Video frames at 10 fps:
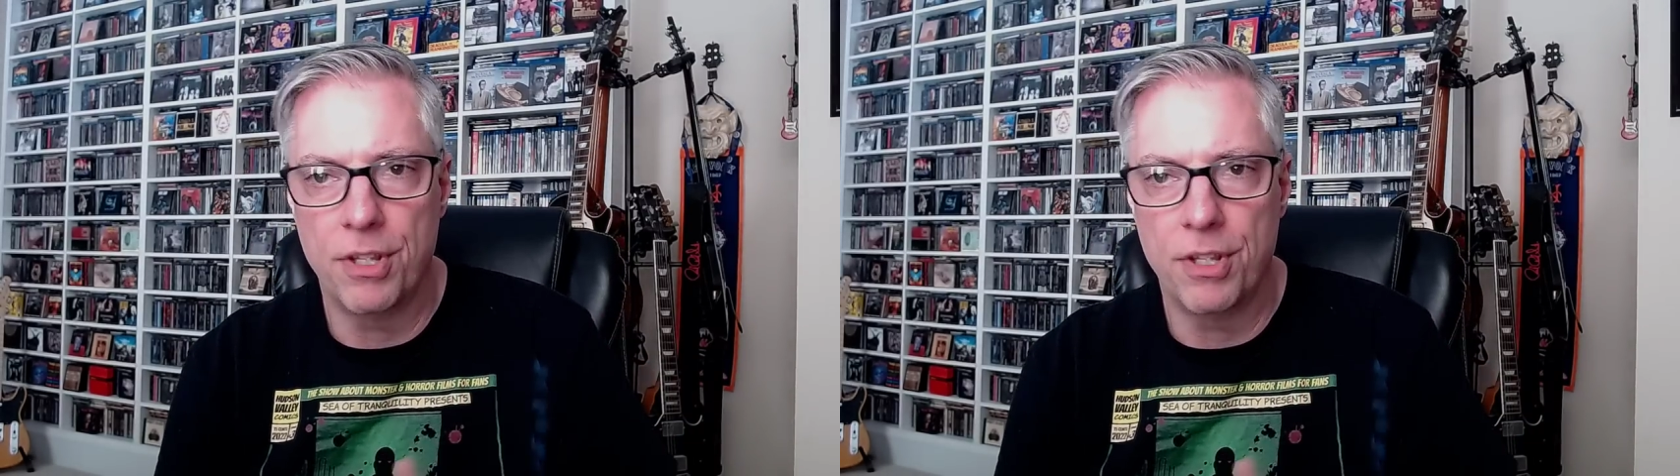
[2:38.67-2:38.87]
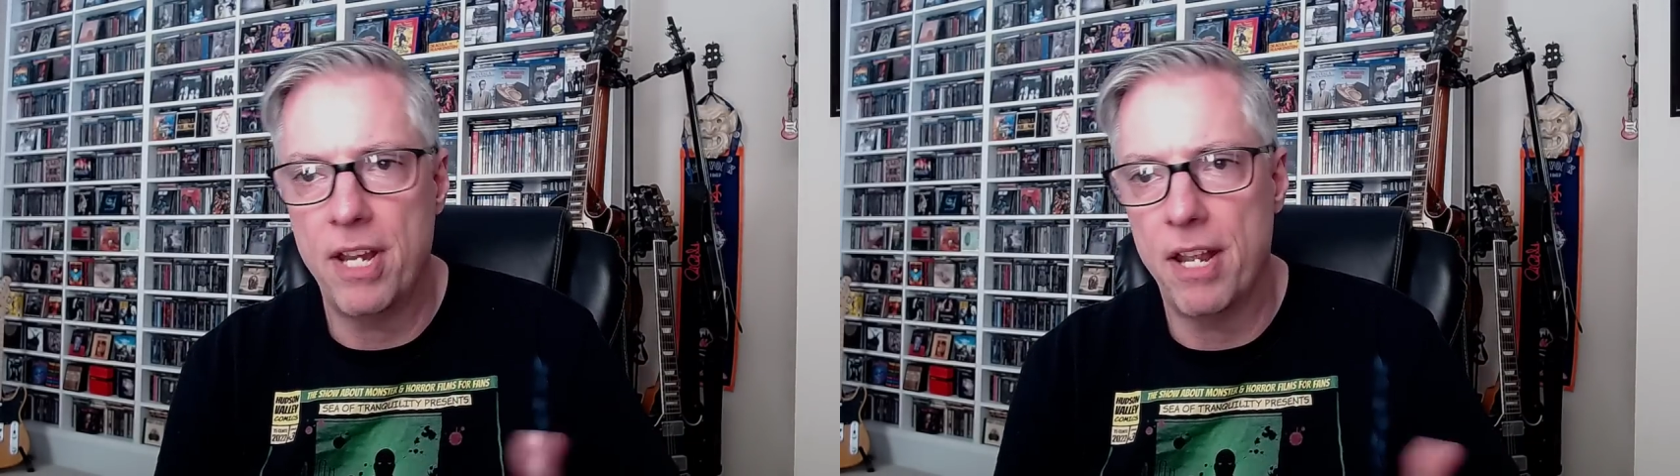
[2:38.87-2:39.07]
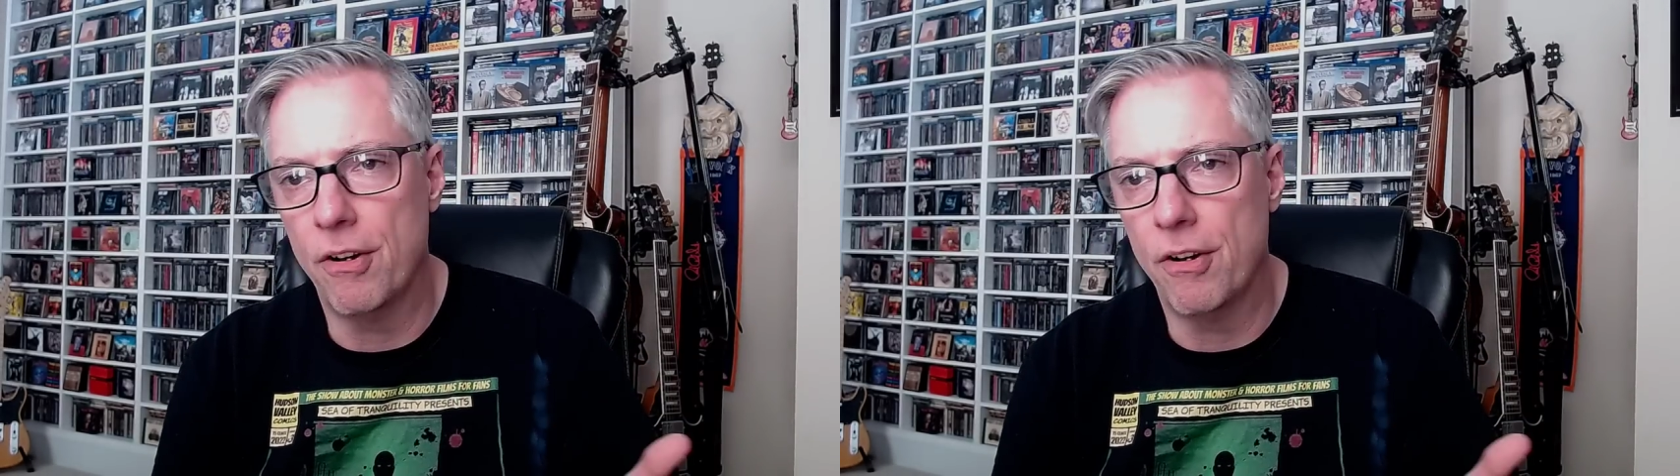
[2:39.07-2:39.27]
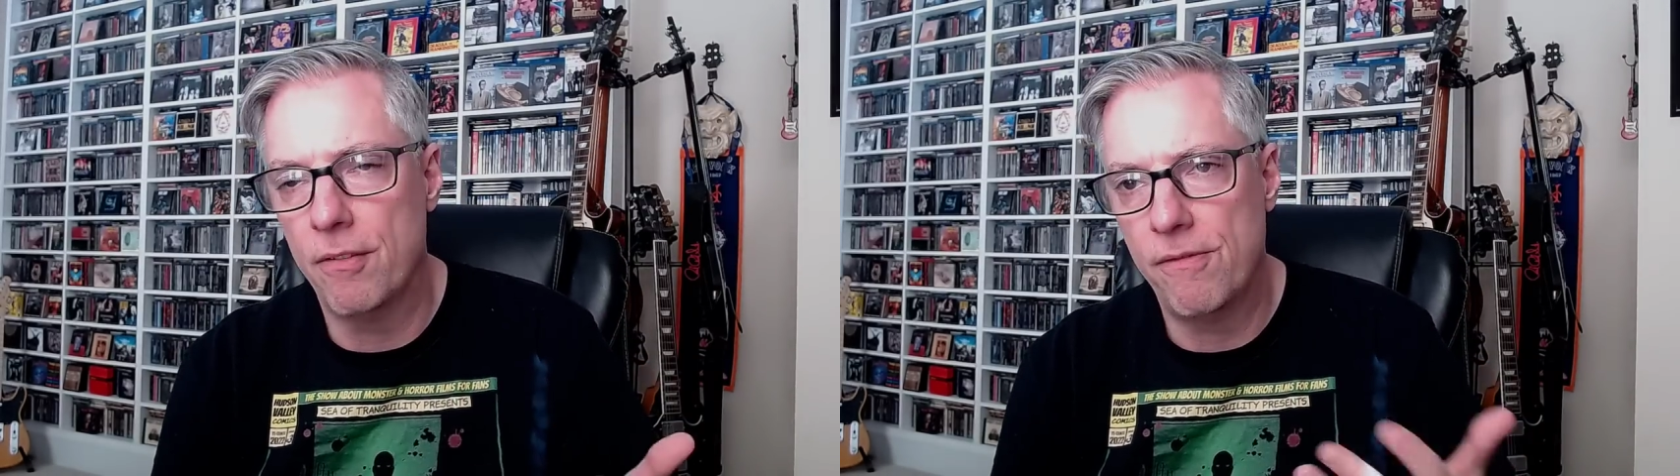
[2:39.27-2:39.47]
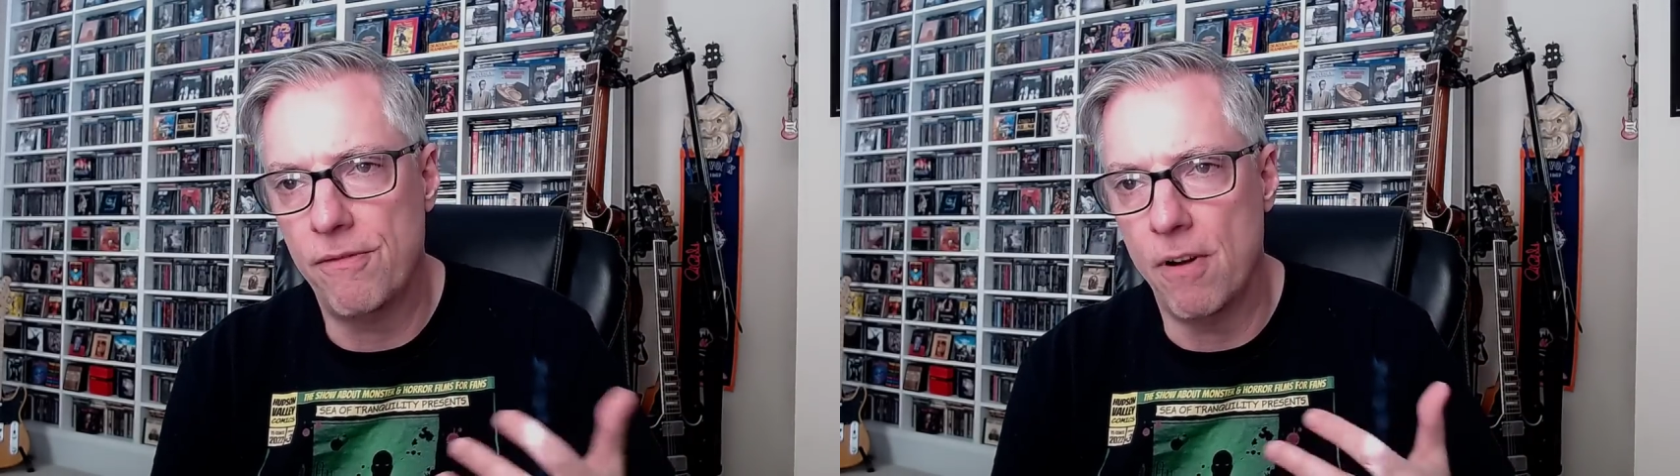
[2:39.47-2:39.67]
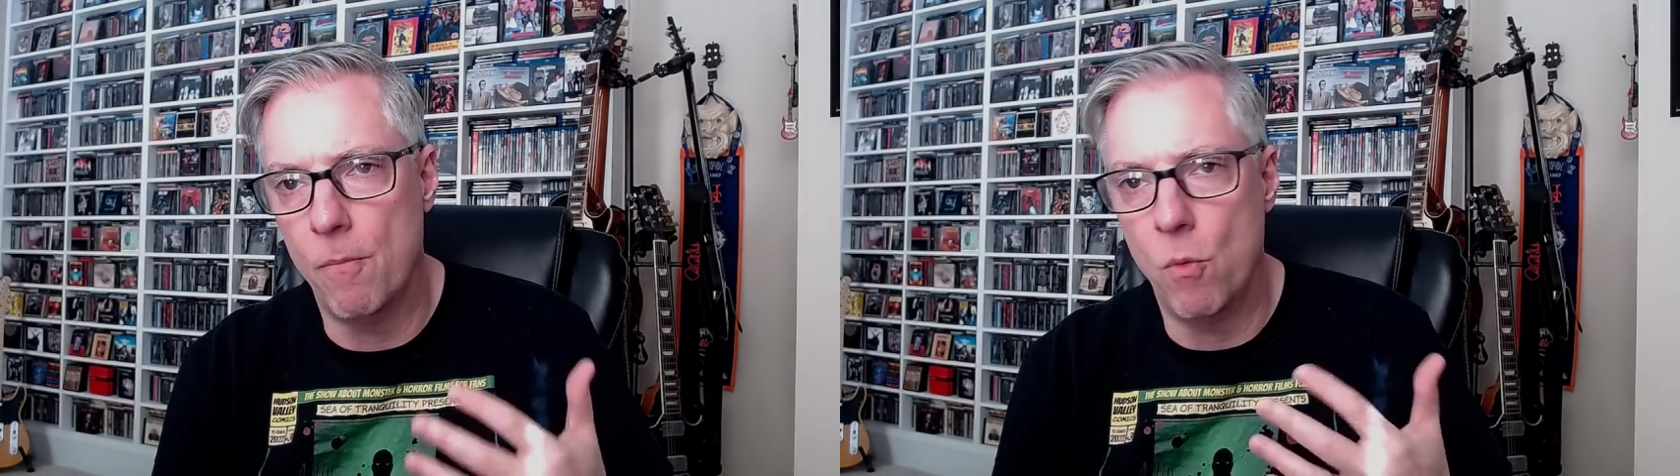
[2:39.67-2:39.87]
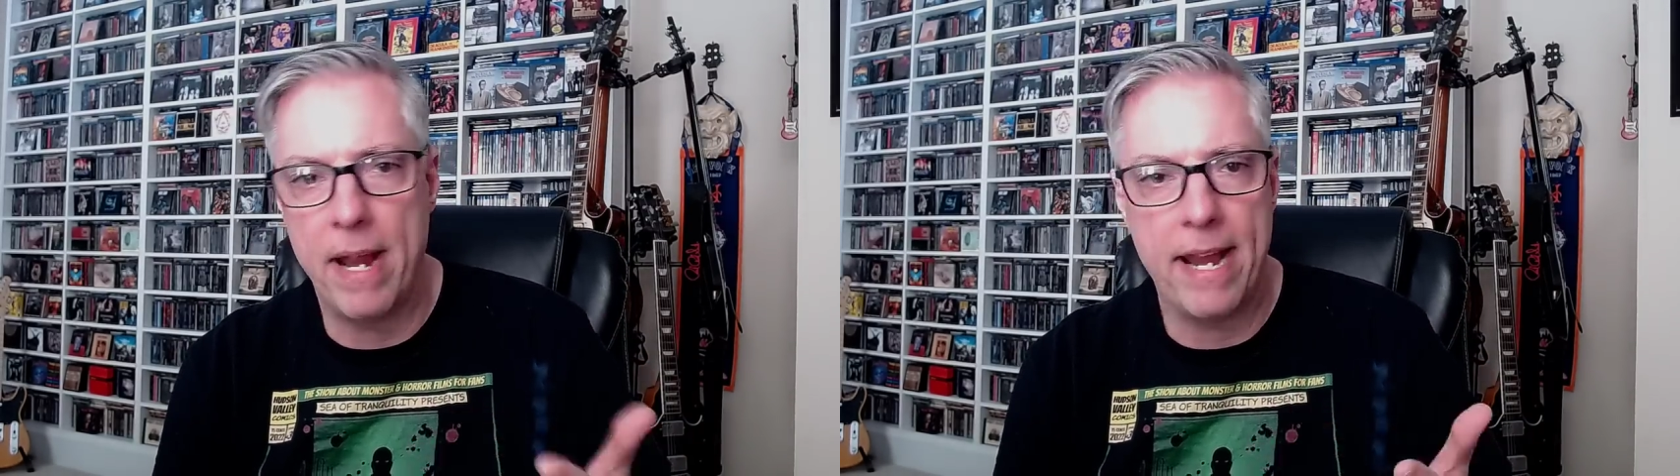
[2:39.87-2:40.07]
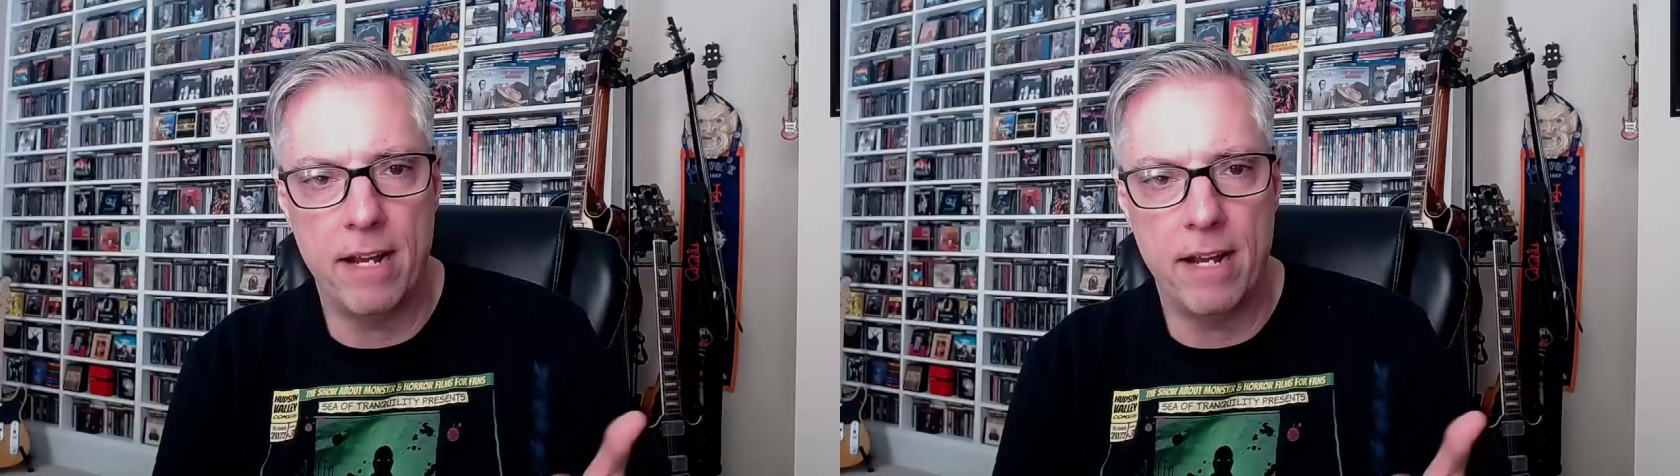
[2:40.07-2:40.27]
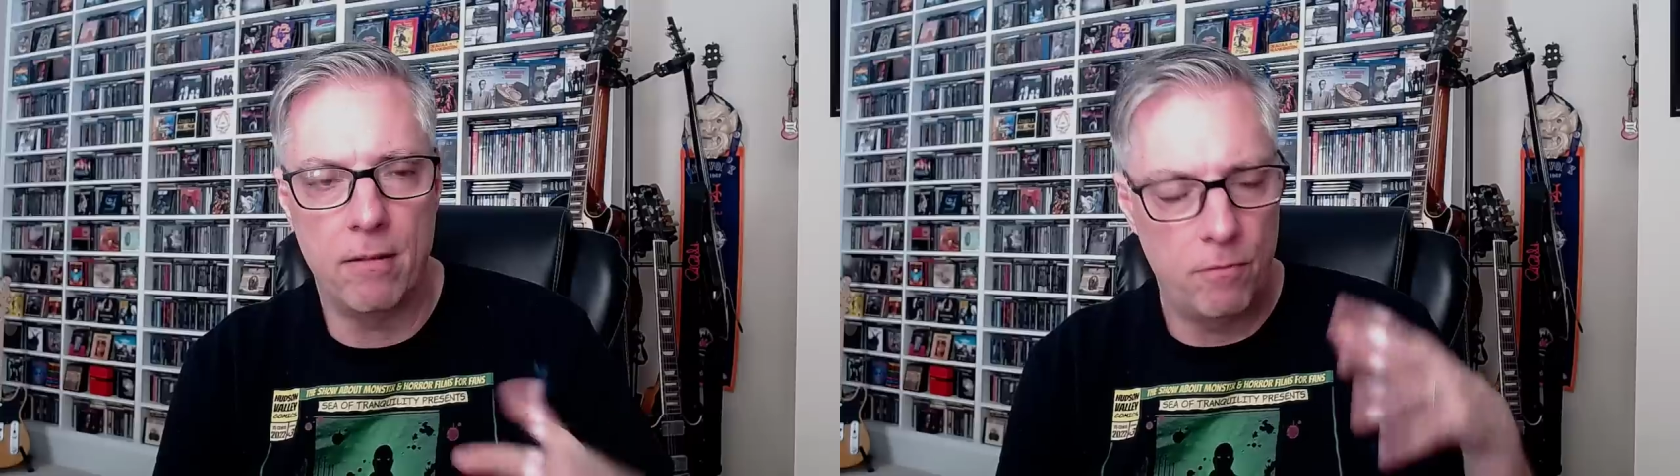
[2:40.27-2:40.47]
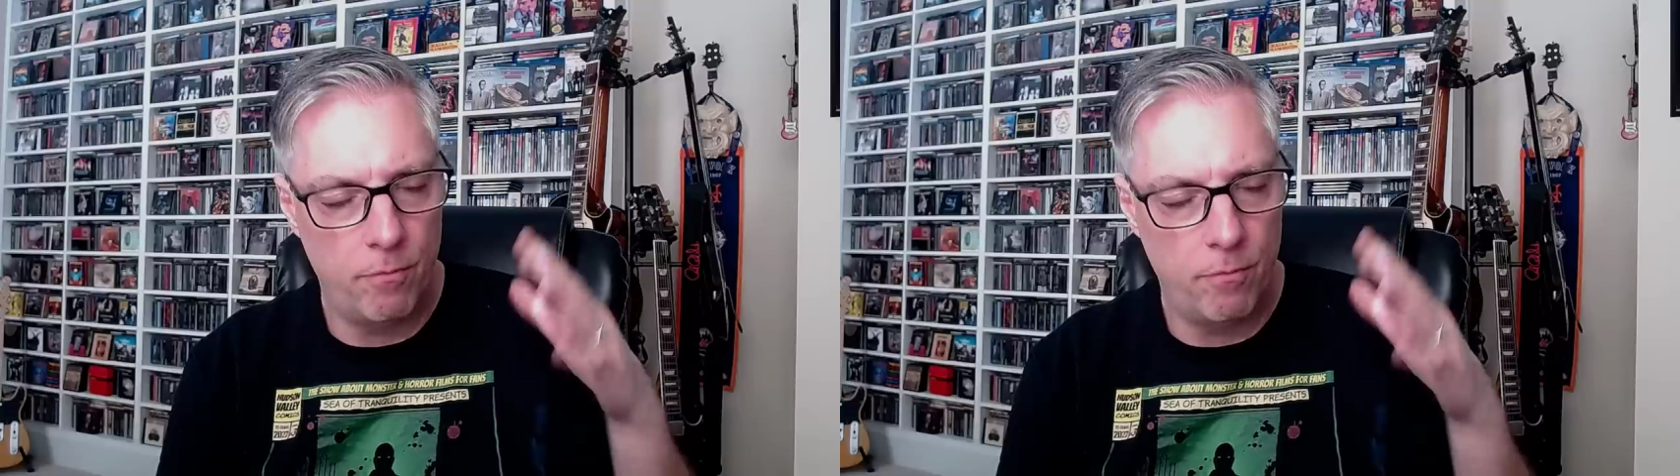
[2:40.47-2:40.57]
or tenor from Wayne,